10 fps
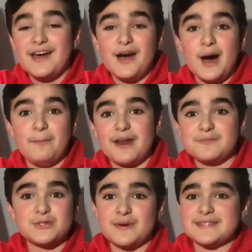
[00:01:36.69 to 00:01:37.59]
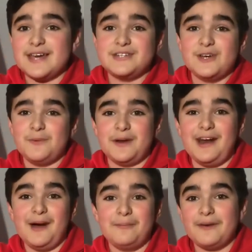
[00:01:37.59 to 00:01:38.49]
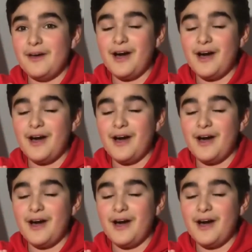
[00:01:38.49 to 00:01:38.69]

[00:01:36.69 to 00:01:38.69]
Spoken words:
but I'm so excited to open it up.